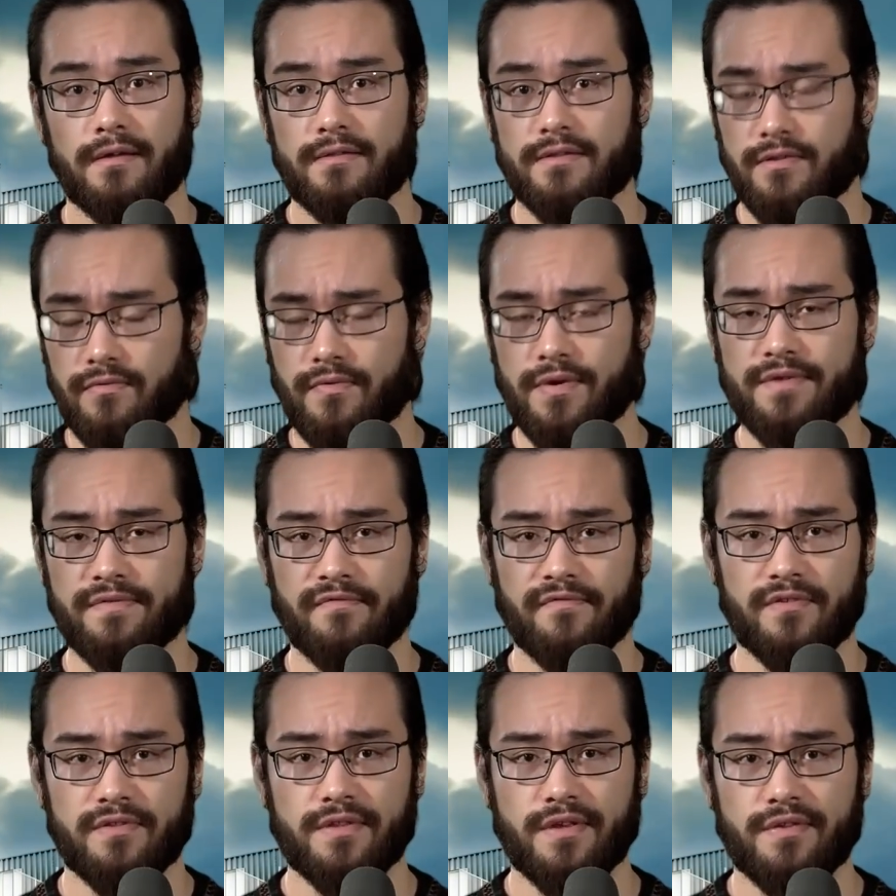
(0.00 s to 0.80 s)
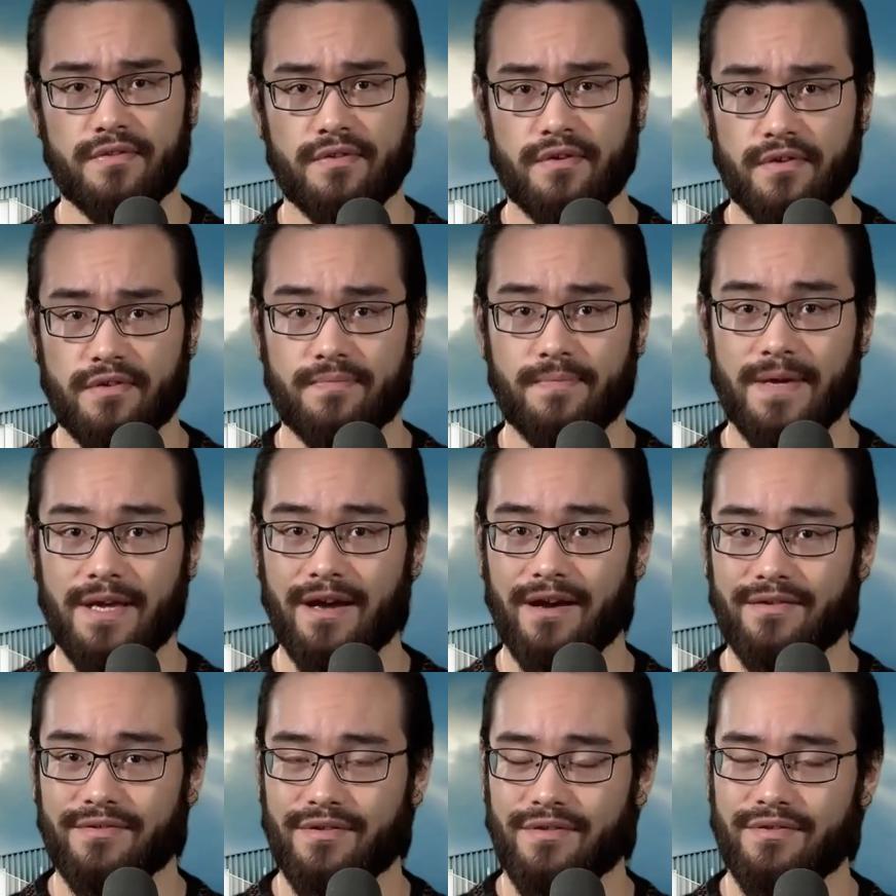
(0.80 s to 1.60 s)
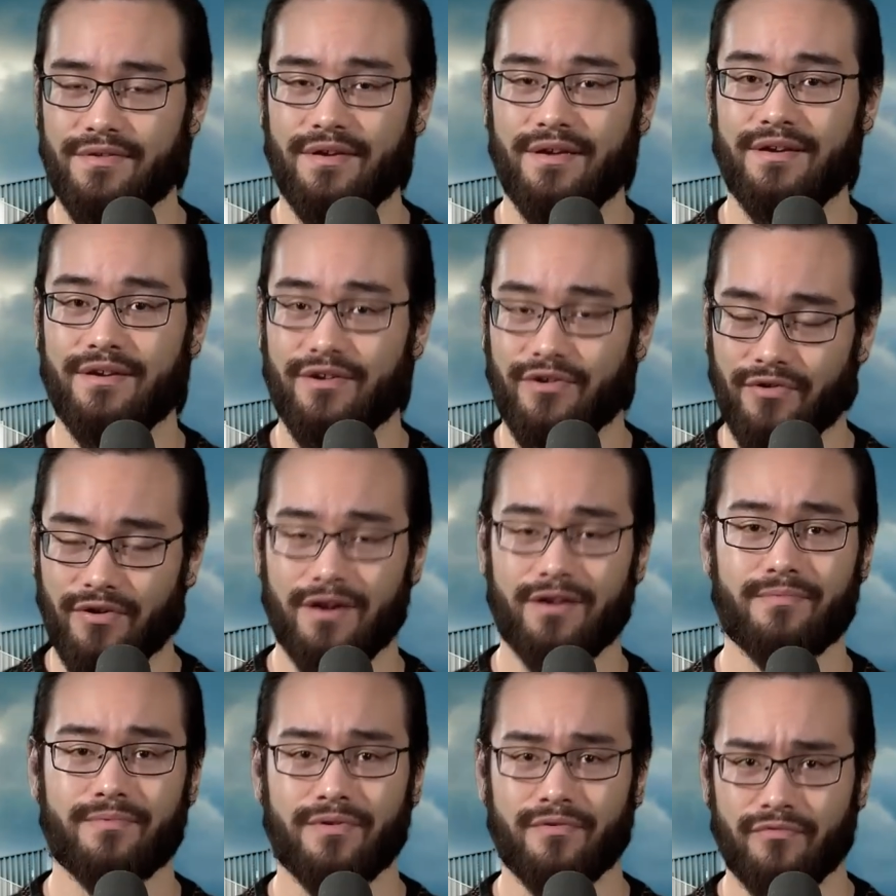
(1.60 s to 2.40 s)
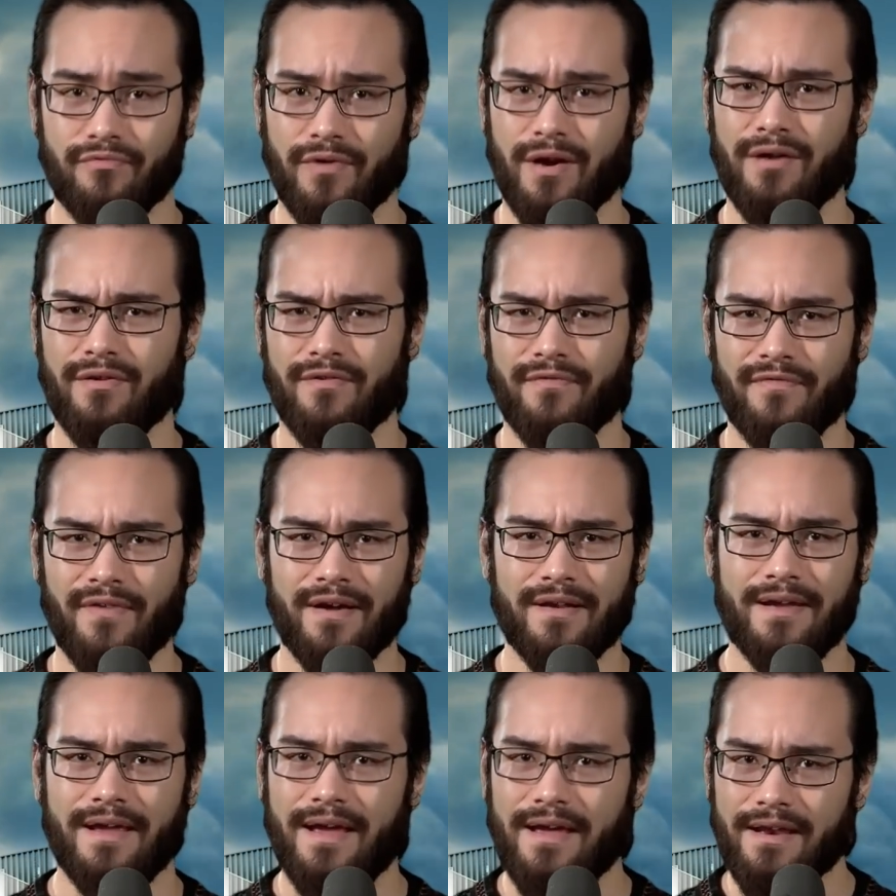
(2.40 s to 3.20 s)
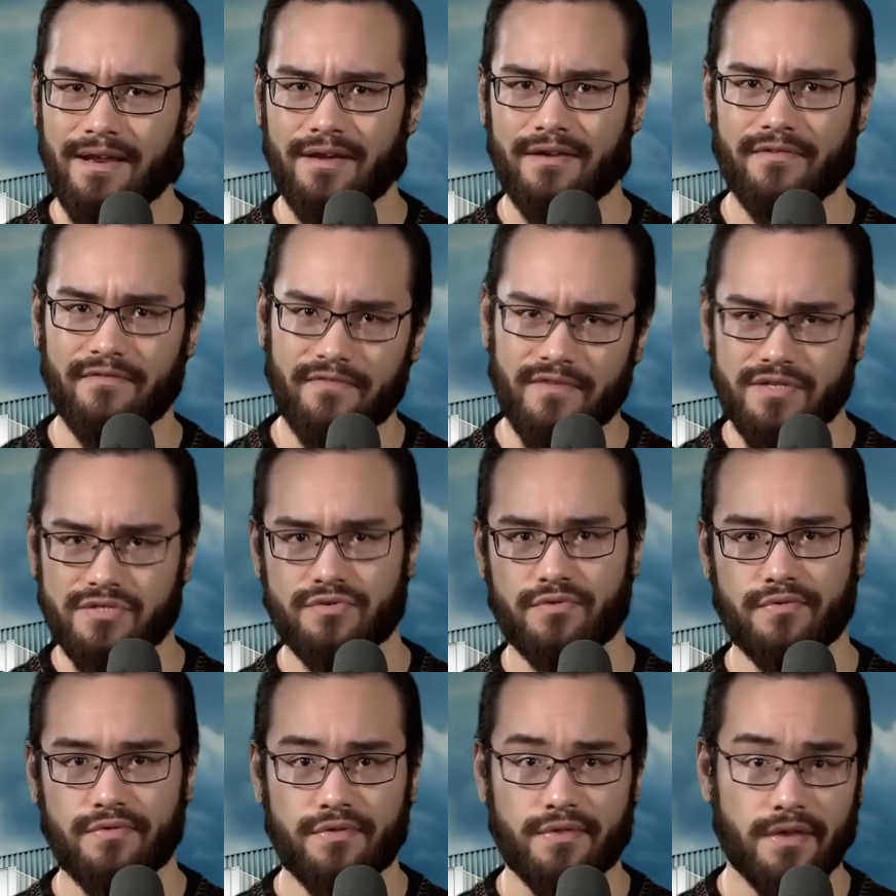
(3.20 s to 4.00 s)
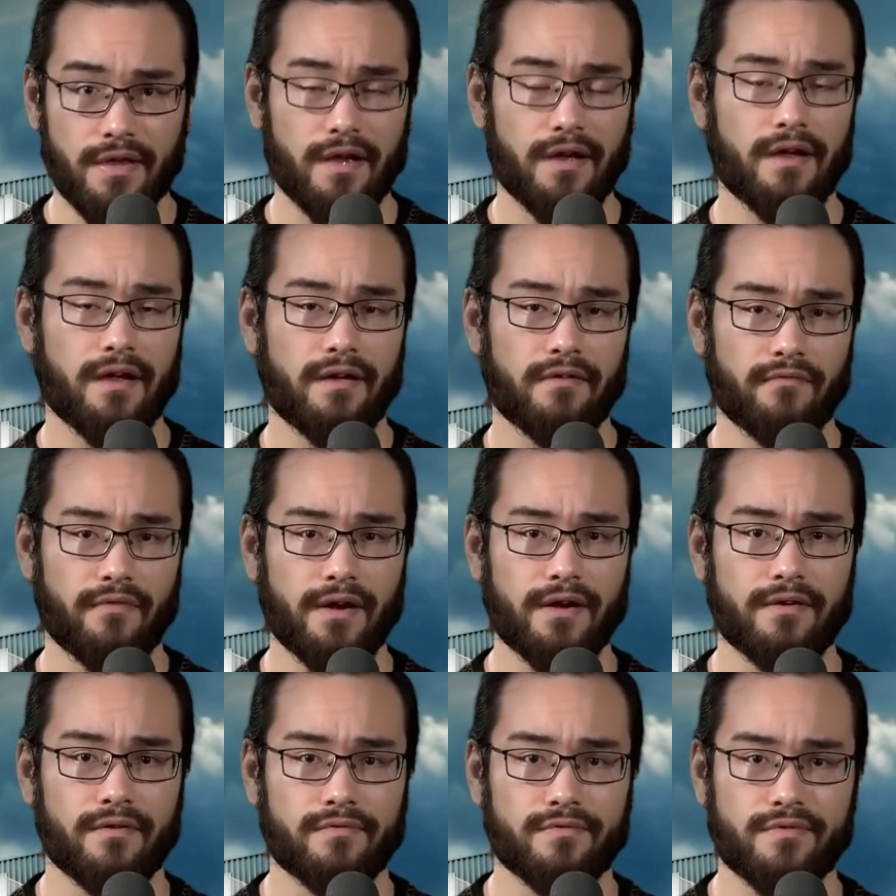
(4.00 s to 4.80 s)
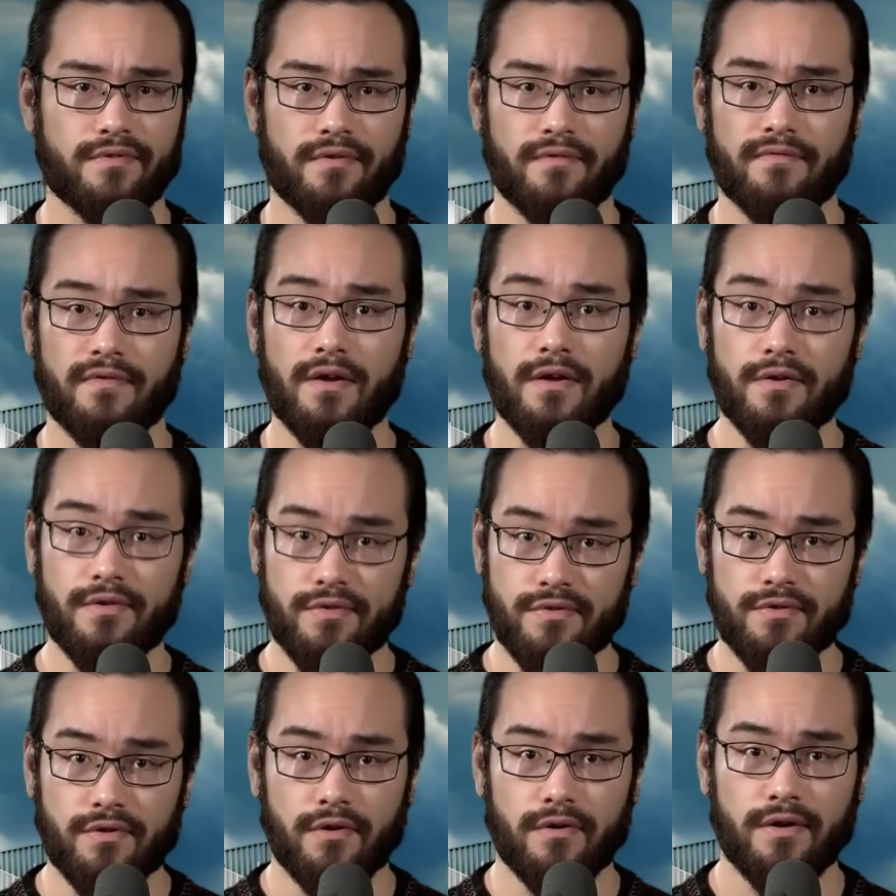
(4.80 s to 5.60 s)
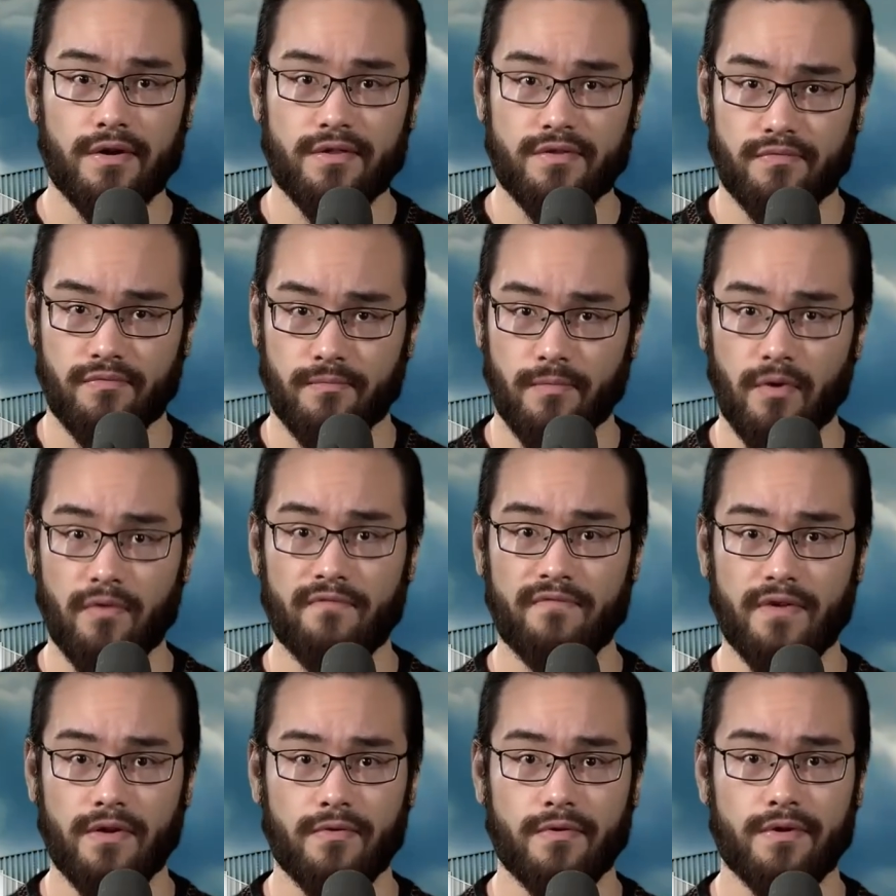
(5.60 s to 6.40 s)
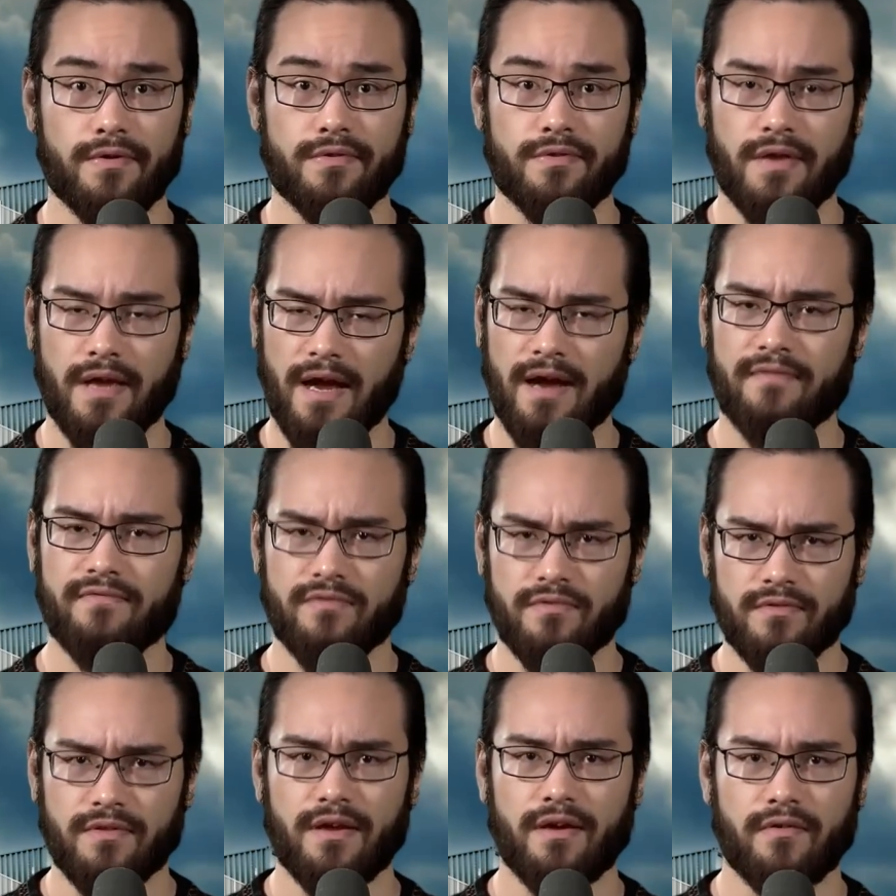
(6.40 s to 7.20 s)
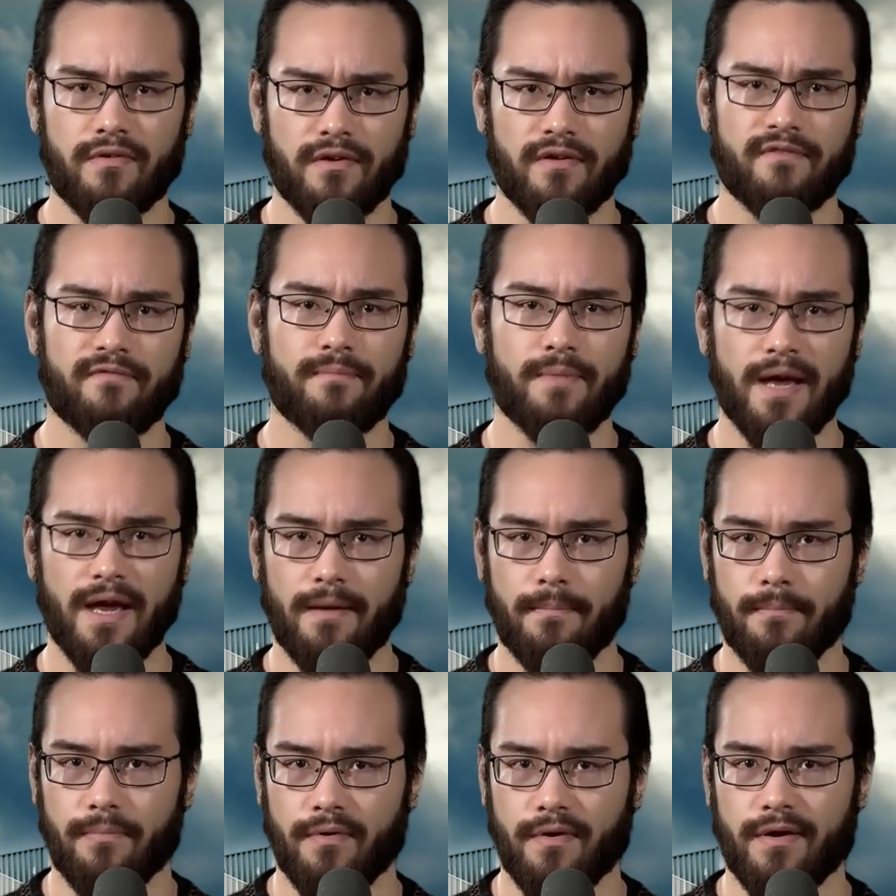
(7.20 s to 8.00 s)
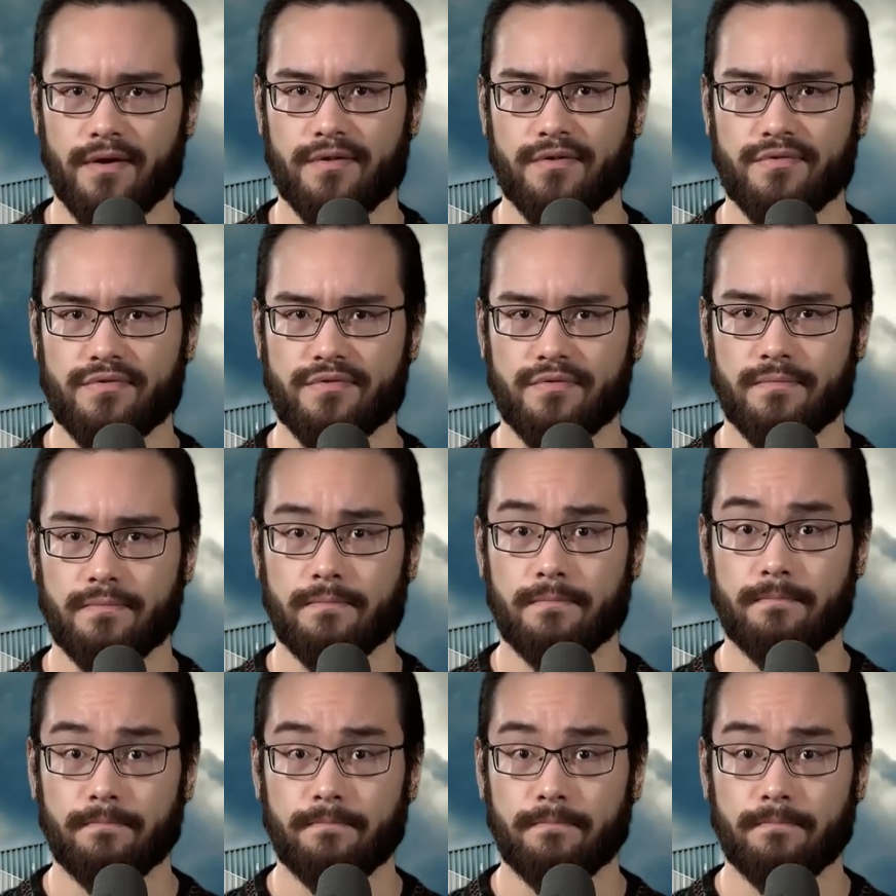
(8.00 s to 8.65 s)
The reason for this is because it's incredibly rare to find any official CIA records of Stargate's remote viewings after the era of Pat Price,